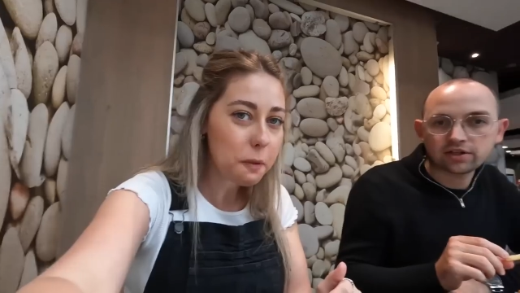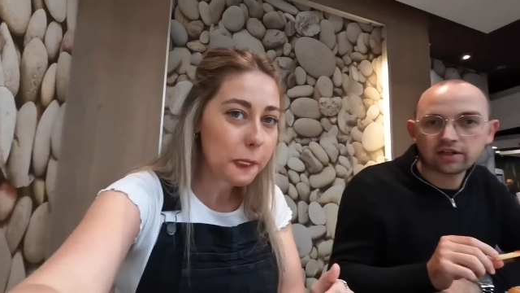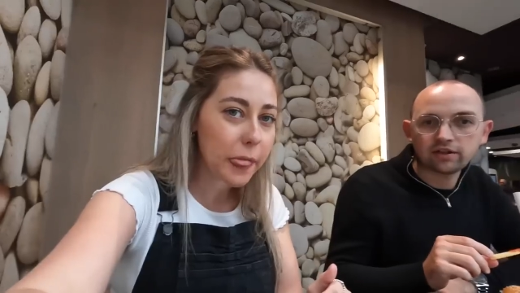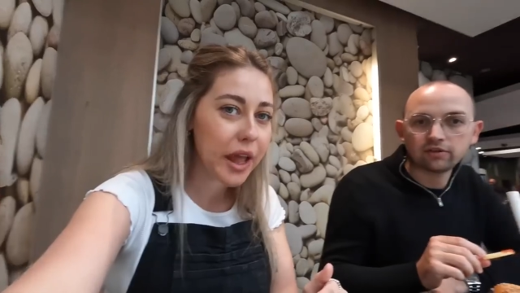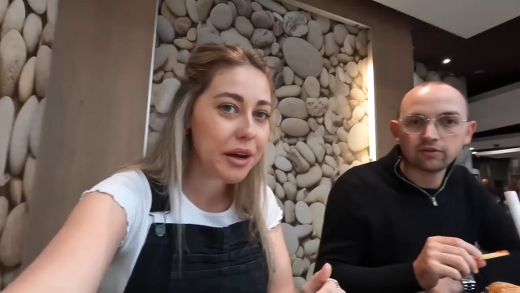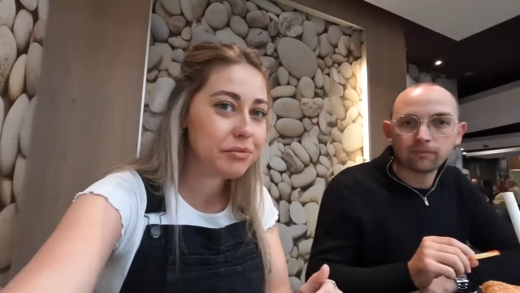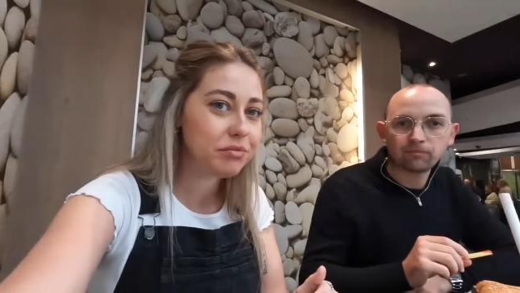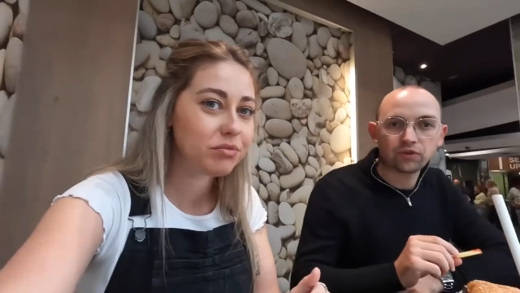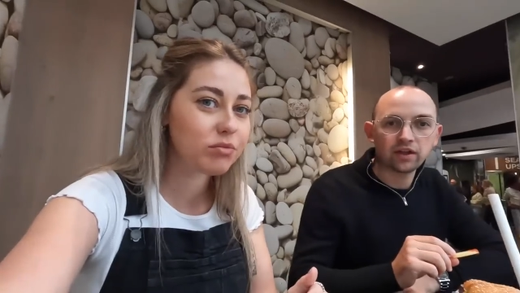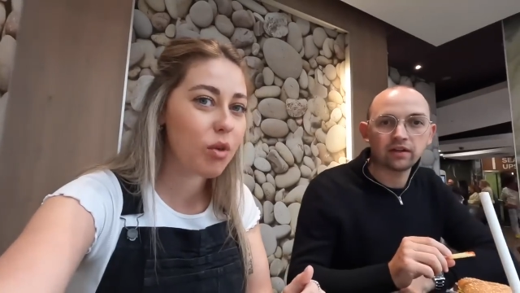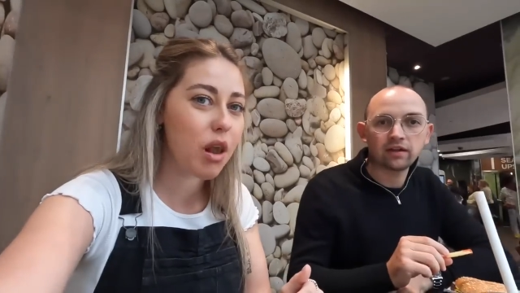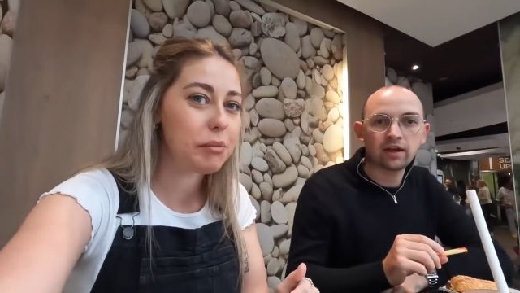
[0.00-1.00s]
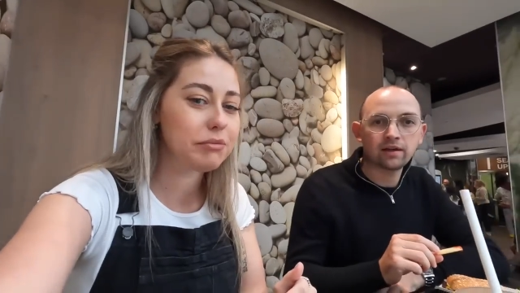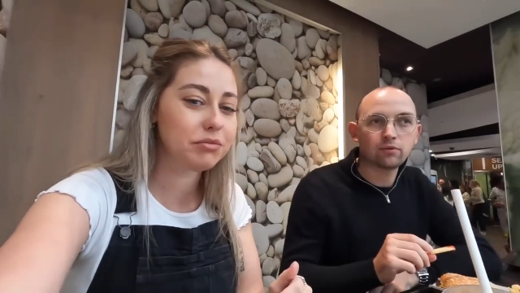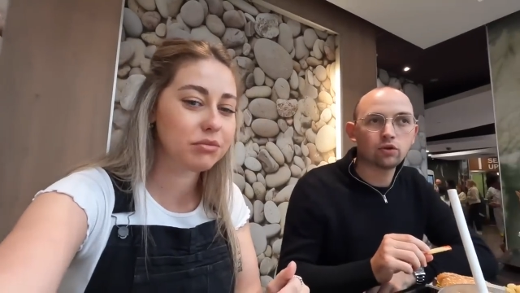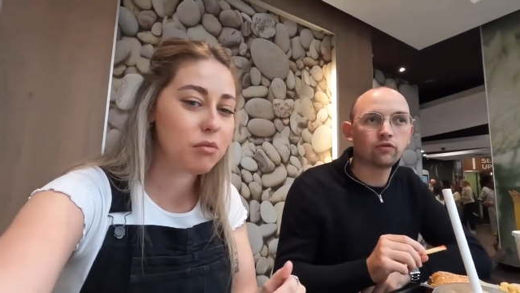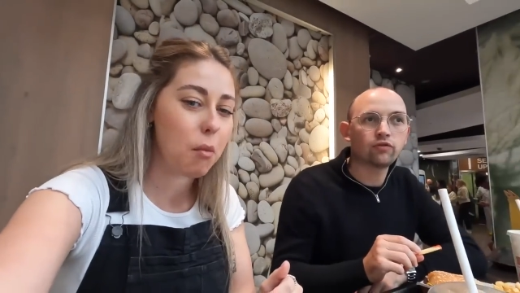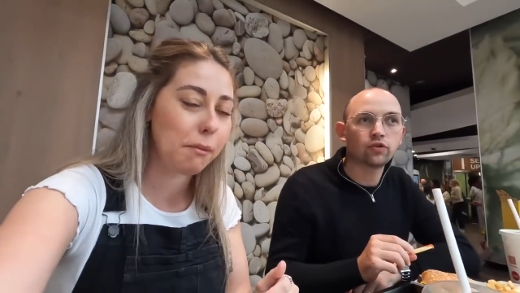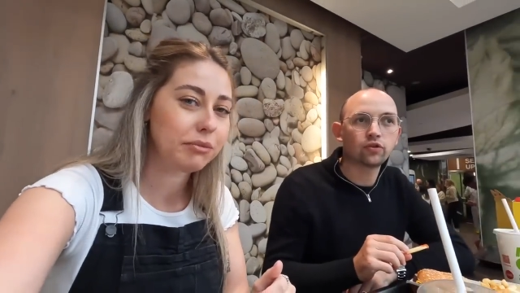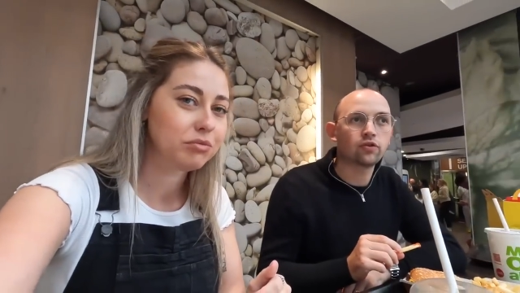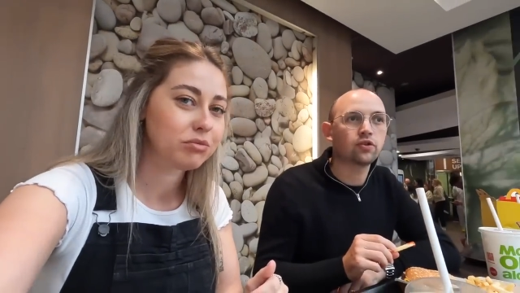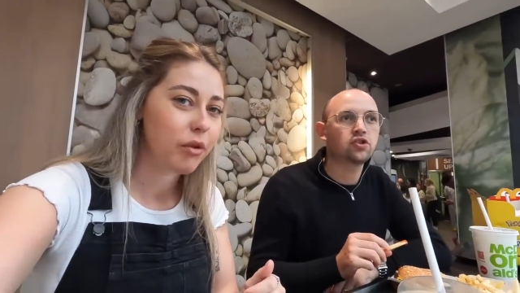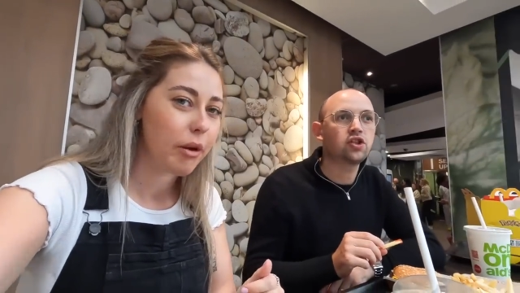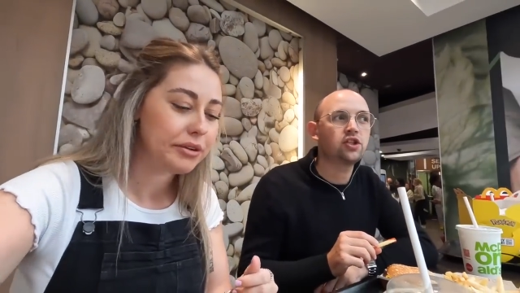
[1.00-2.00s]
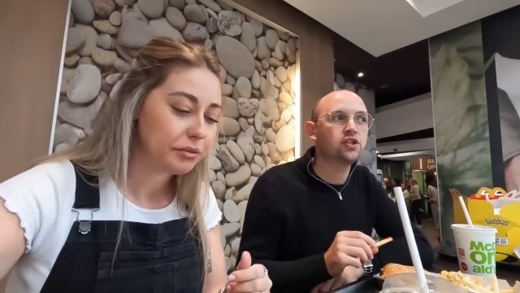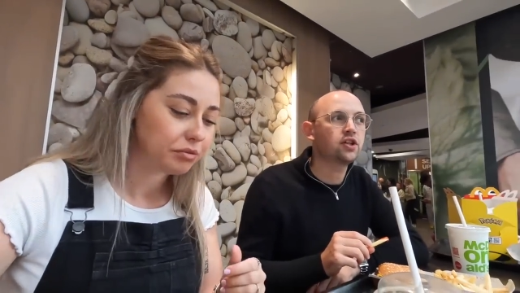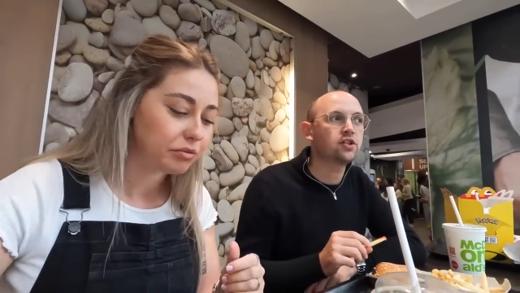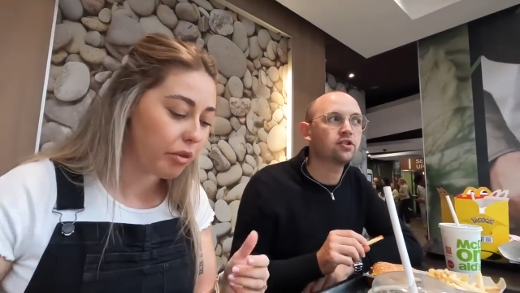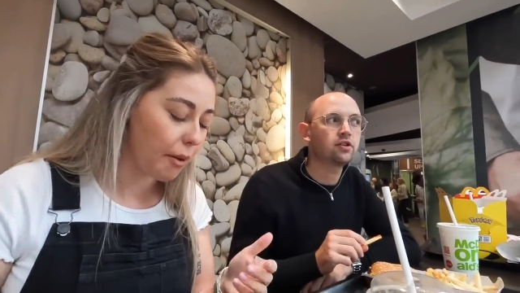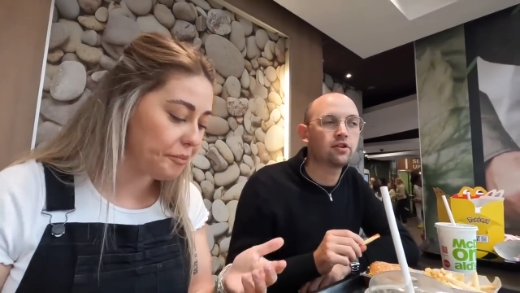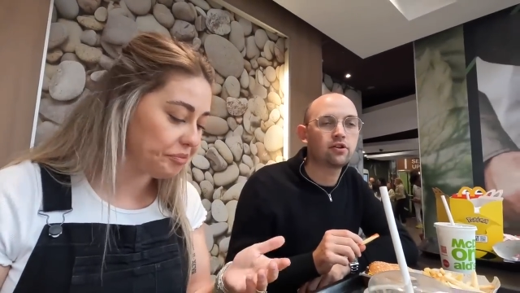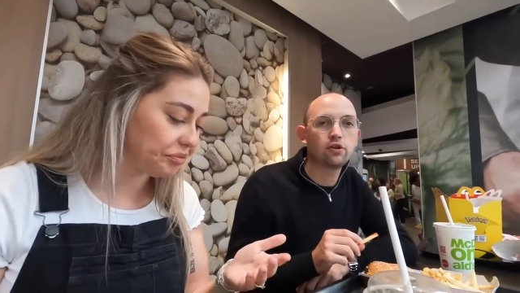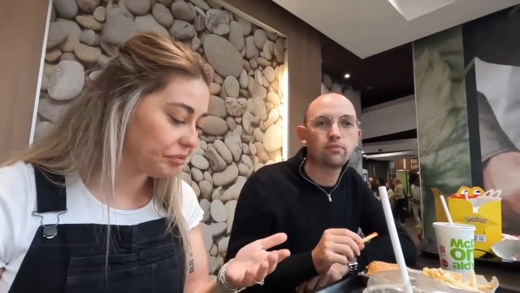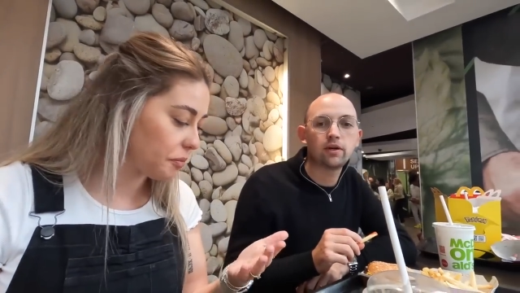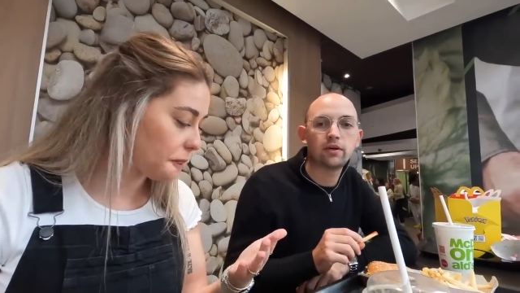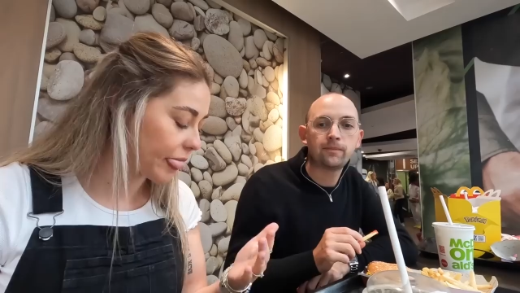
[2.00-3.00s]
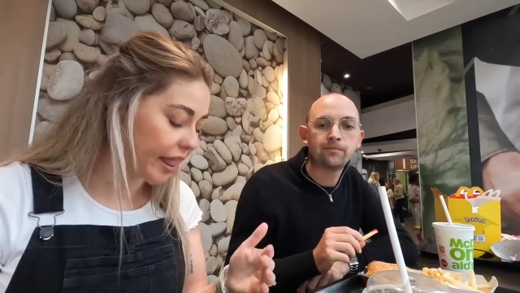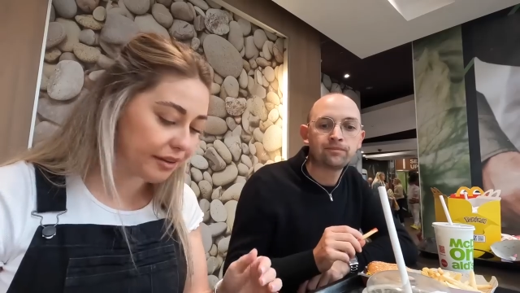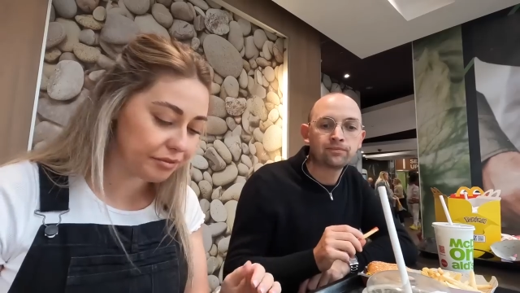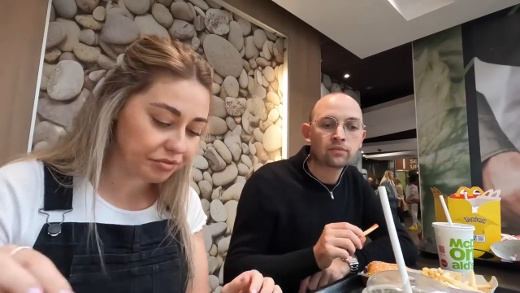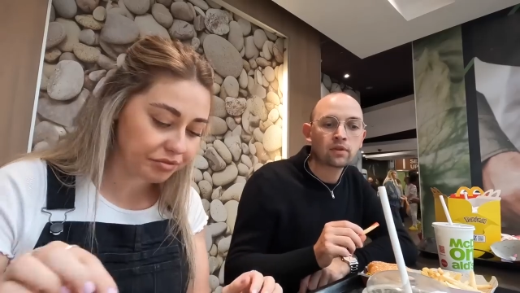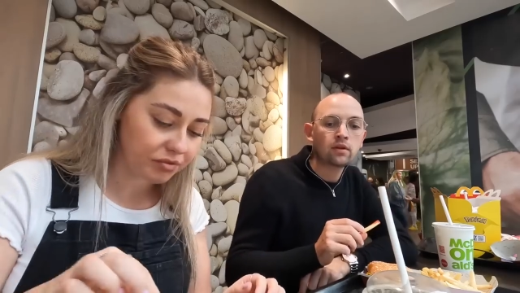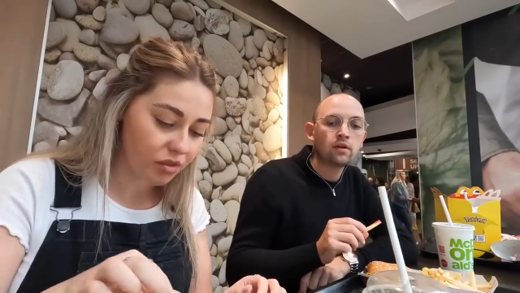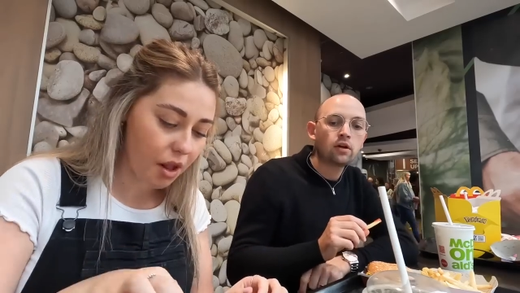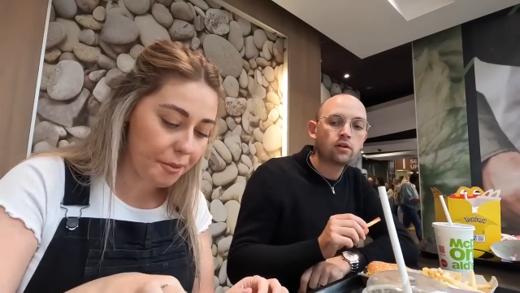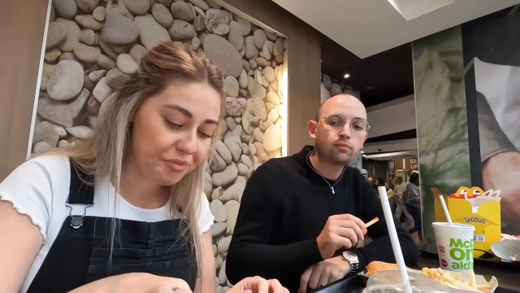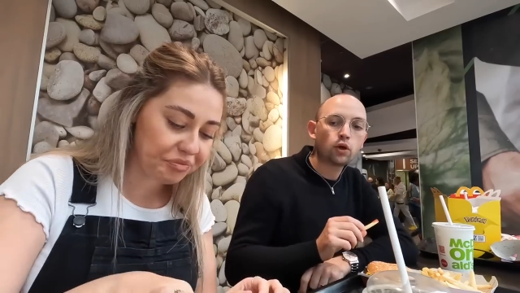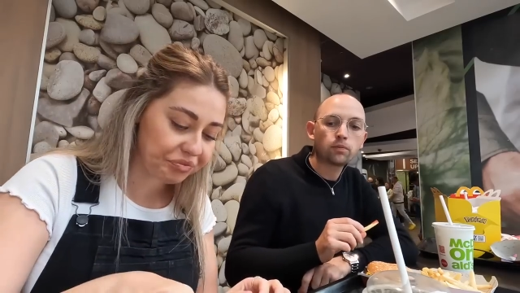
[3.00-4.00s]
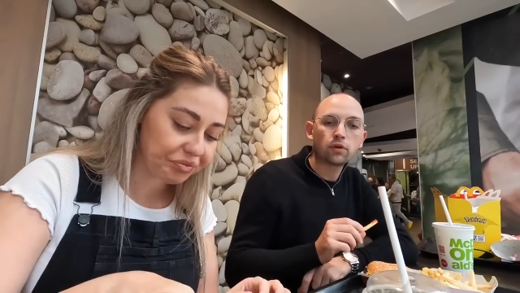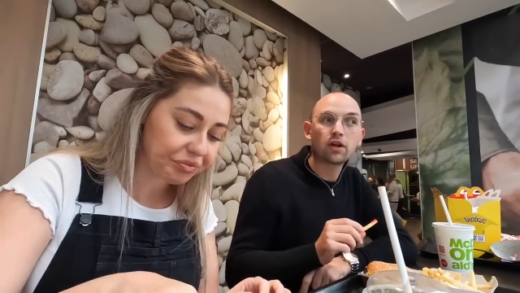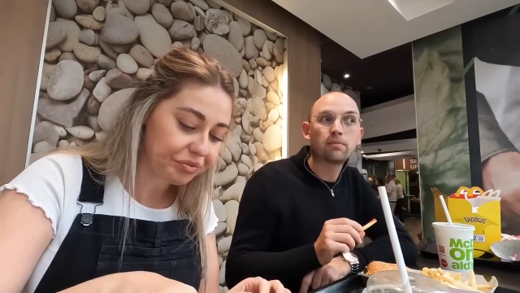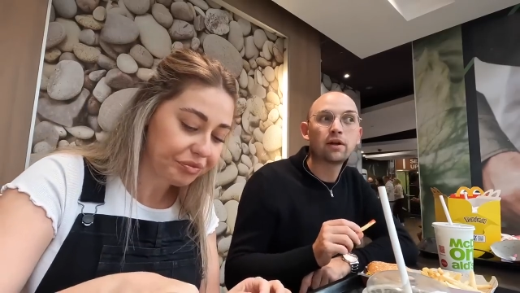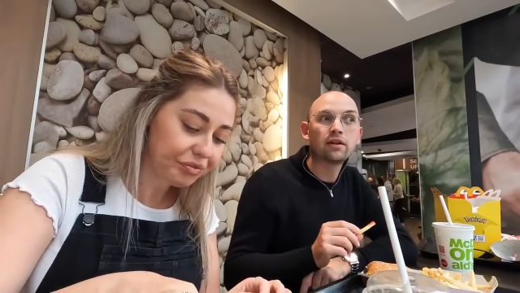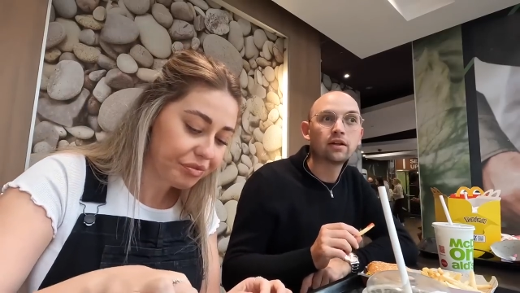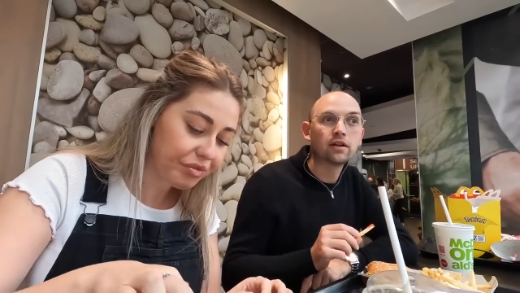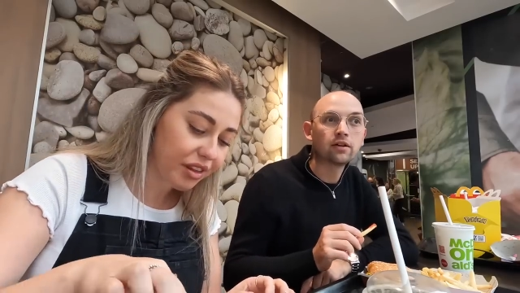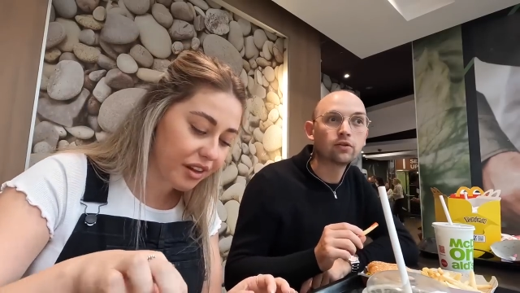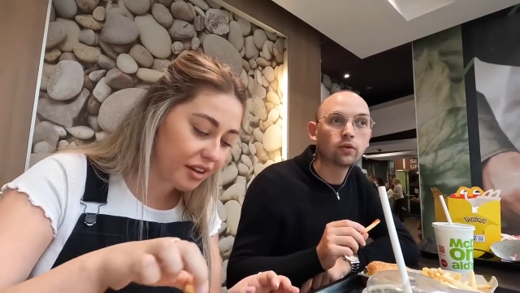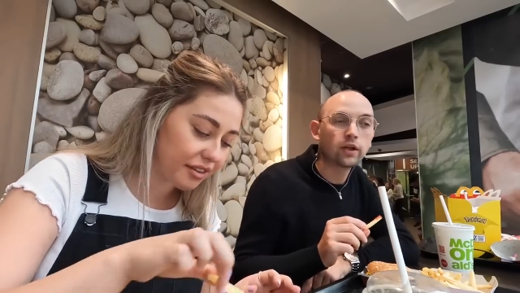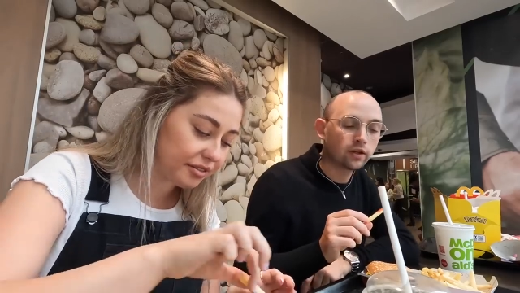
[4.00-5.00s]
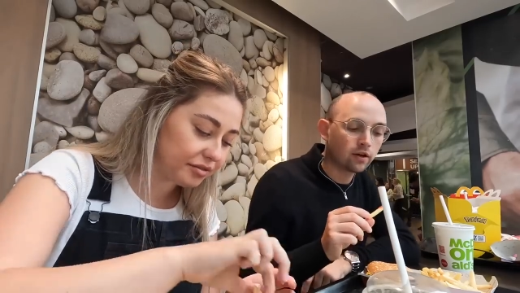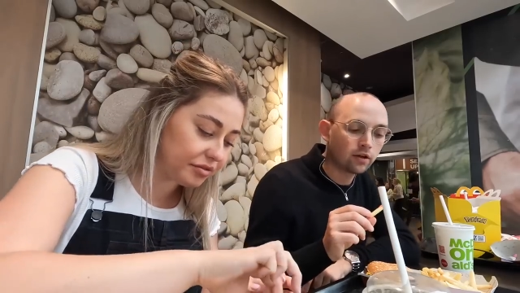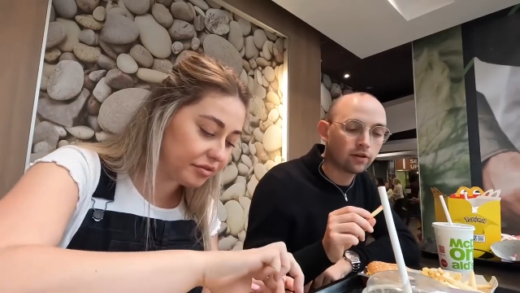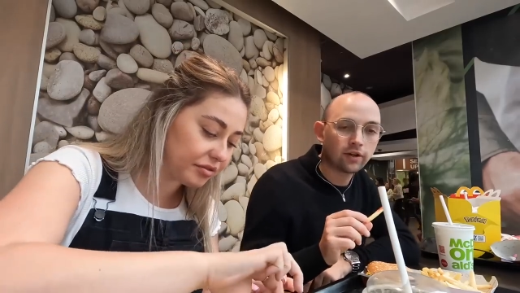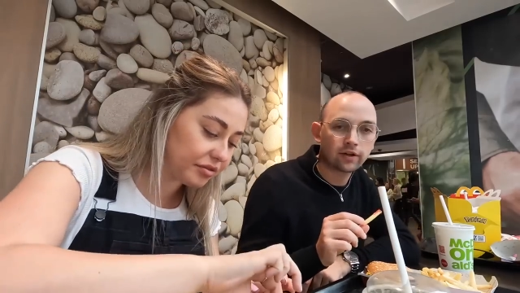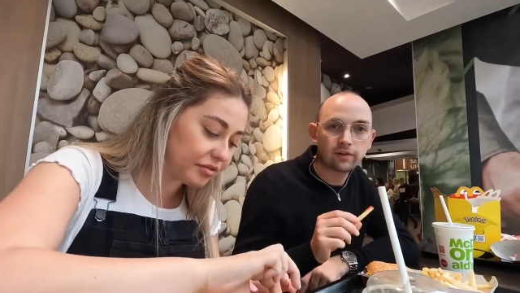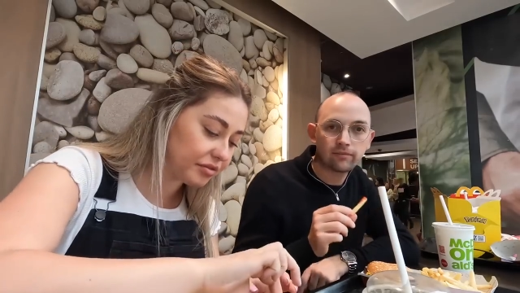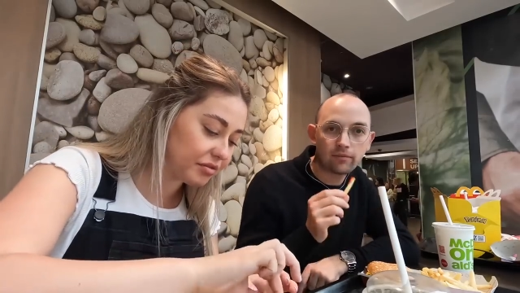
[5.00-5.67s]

Speaker 1: fried though. Like, I'm all for all the cheese sides that I do, but in popular opinion, I don't like garlic.